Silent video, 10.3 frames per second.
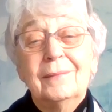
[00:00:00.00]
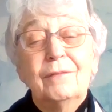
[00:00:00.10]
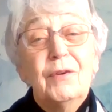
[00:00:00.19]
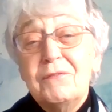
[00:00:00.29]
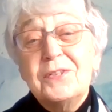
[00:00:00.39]

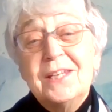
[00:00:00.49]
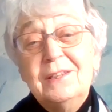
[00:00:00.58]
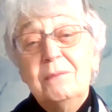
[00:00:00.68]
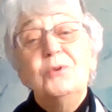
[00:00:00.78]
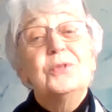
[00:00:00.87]
Have you ever
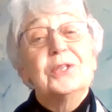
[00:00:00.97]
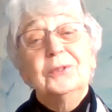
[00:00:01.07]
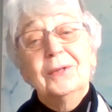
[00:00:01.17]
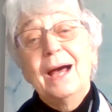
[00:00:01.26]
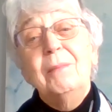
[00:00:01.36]
seen the
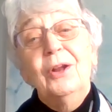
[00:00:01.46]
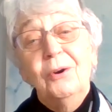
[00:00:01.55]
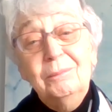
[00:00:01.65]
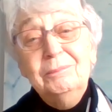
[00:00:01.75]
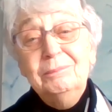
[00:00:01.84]
musical
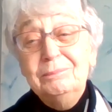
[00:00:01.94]
Camelot?